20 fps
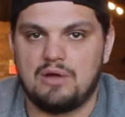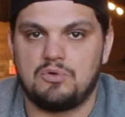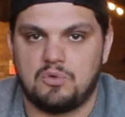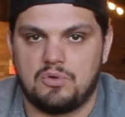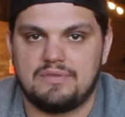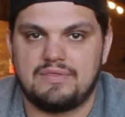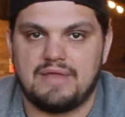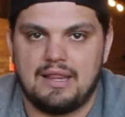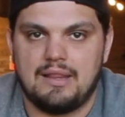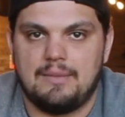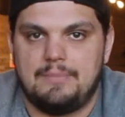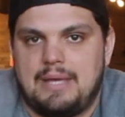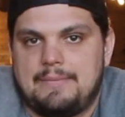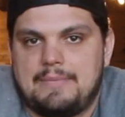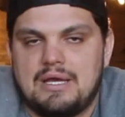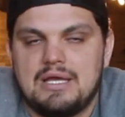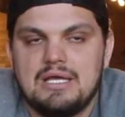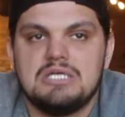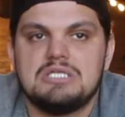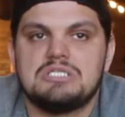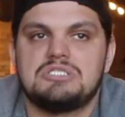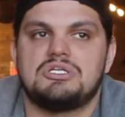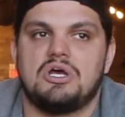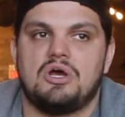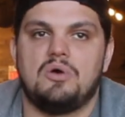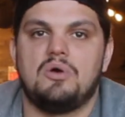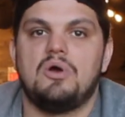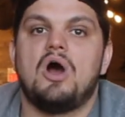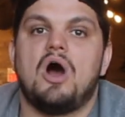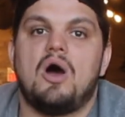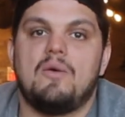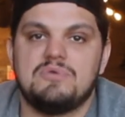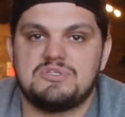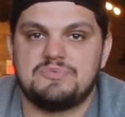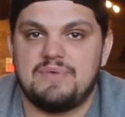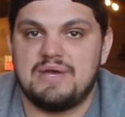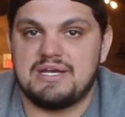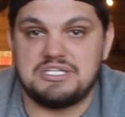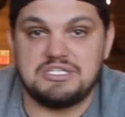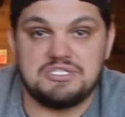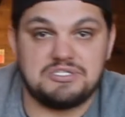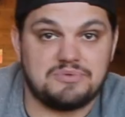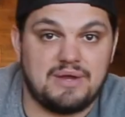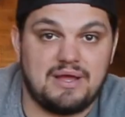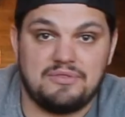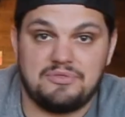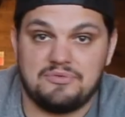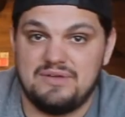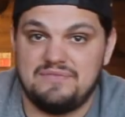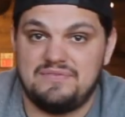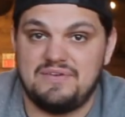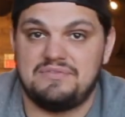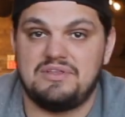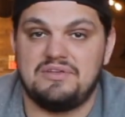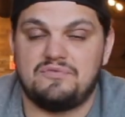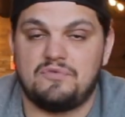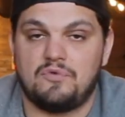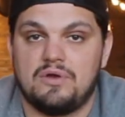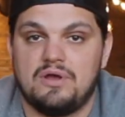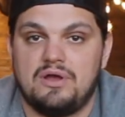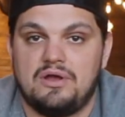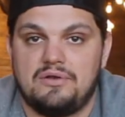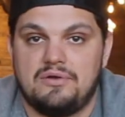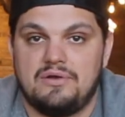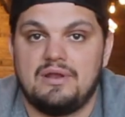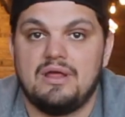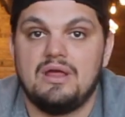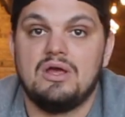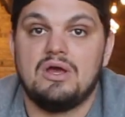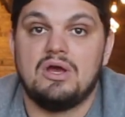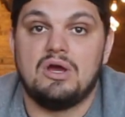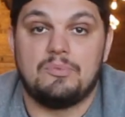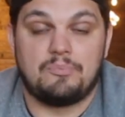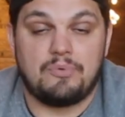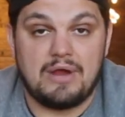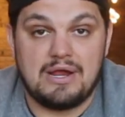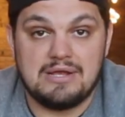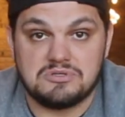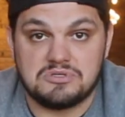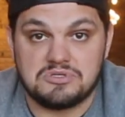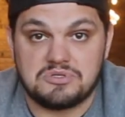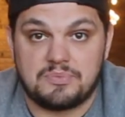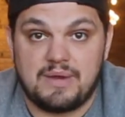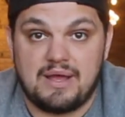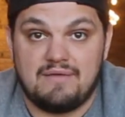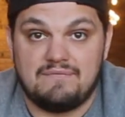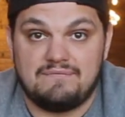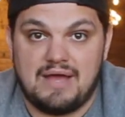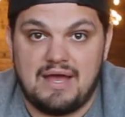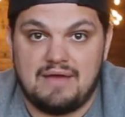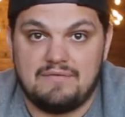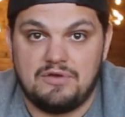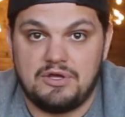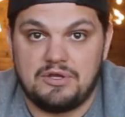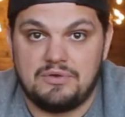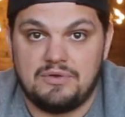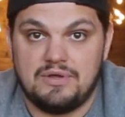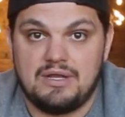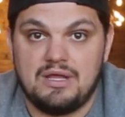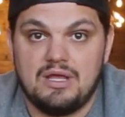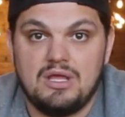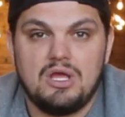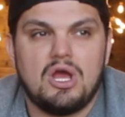North Alabama. So home inspections around $350, $400, appraisals around $500.